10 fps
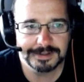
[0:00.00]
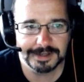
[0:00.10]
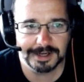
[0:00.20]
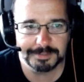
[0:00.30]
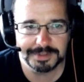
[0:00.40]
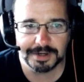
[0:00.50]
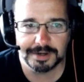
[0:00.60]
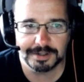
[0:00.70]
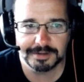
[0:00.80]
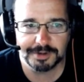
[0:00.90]
um, to
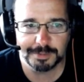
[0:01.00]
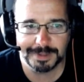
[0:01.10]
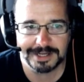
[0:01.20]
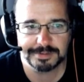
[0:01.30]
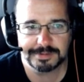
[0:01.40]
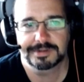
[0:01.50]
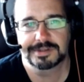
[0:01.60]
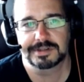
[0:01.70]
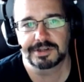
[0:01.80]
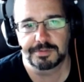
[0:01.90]
all of your passwords,
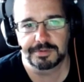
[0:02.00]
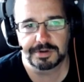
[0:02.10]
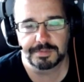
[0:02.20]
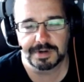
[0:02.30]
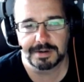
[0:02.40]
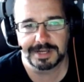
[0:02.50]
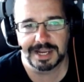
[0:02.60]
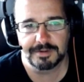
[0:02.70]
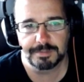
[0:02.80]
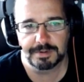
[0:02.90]
you mm-hmm. you probably have
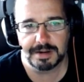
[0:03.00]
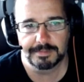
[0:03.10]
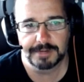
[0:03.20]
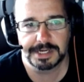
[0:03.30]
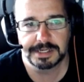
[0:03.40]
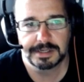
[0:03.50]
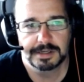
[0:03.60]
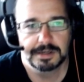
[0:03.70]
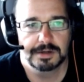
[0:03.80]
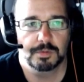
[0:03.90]
a problem, right?
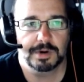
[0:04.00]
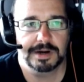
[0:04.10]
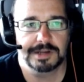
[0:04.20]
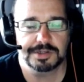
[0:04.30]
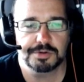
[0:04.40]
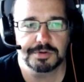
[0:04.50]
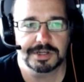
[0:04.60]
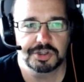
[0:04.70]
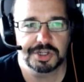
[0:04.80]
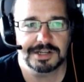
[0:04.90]
Whereas you can
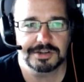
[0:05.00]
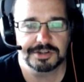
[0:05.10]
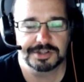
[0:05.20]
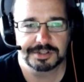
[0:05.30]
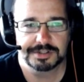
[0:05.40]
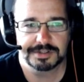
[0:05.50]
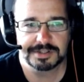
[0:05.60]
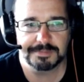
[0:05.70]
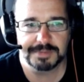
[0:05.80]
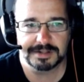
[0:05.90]
change
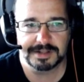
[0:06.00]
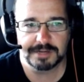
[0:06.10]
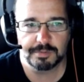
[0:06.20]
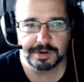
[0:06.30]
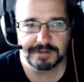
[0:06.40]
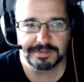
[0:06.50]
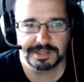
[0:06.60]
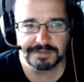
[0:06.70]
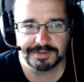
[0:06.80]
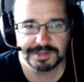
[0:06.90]
something like one of
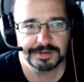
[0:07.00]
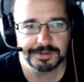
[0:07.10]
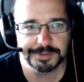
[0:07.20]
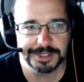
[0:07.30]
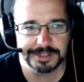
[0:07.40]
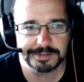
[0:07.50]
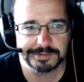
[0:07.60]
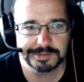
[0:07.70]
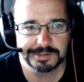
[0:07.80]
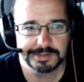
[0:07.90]
these physical
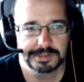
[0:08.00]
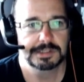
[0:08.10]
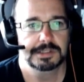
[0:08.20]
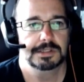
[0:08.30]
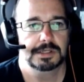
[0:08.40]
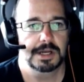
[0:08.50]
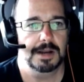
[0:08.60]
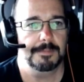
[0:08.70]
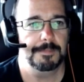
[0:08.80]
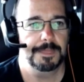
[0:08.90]
dongles,
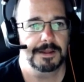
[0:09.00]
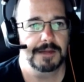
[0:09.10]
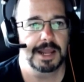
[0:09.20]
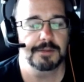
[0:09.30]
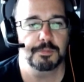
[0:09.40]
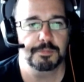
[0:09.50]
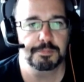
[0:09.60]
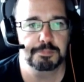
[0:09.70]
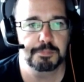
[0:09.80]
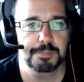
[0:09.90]
um, and
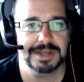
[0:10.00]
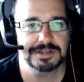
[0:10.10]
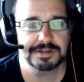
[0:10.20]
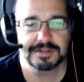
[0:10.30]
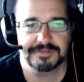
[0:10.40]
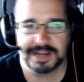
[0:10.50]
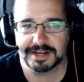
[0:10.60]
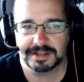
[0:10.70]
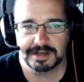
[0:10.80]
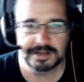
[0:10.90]
based on the
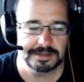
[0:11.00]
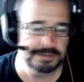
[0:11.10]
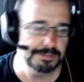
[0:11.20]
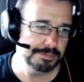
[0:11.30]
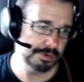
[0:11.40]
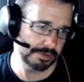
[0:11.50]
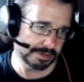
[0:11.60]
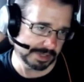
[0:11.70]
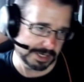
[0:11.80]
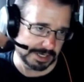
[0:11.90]
fact that it's both
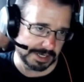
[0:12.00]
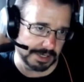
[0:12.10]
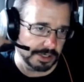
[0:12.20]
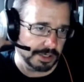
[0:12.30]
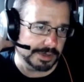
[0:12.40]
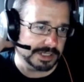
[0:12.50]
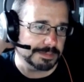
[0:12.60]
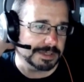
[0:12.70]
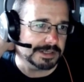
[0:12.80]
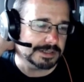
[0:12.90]
Lightning and
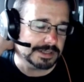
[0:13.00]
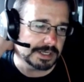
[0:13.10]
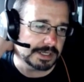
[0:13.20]
USB C.